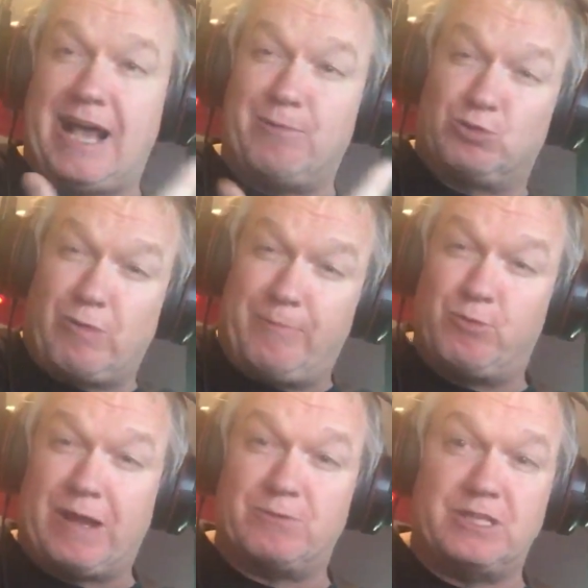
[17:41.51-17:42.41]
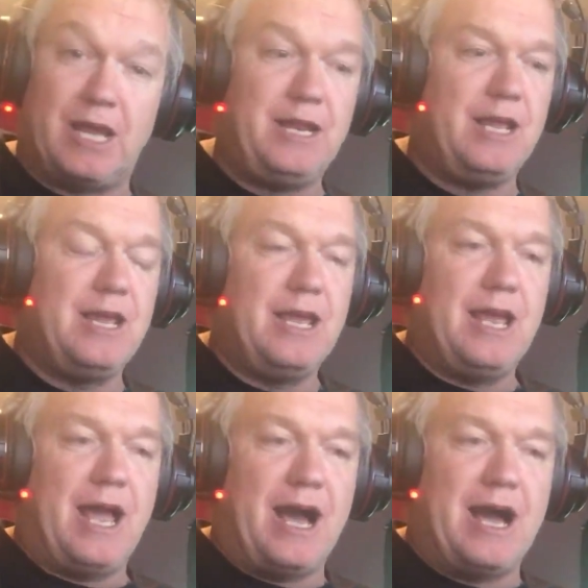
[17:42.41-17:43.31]
I was raped when I was 9,
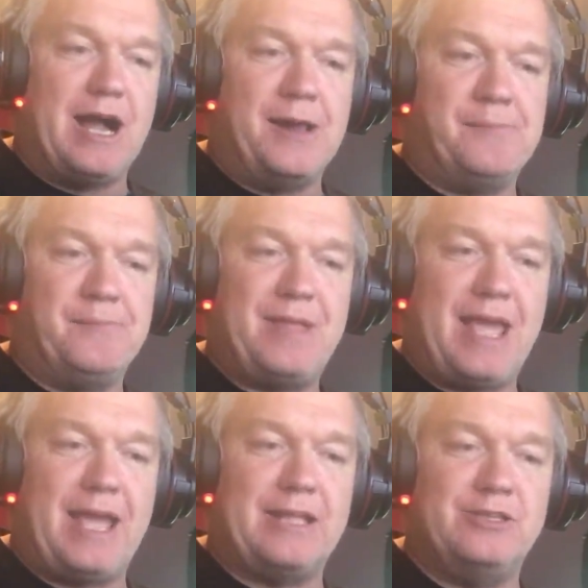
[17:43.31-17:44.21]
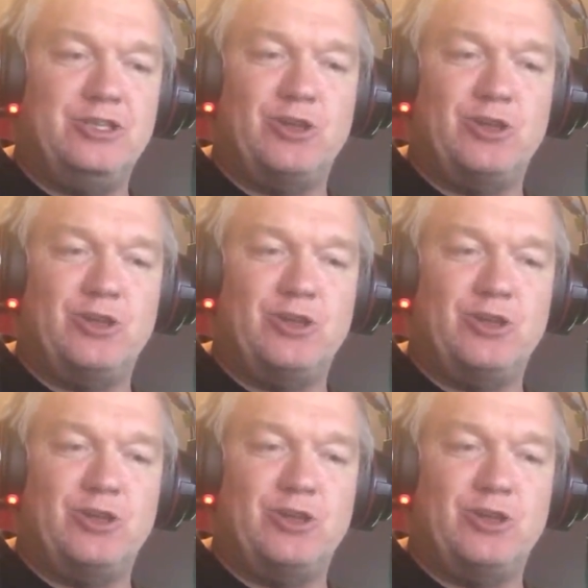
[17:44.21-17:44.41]
and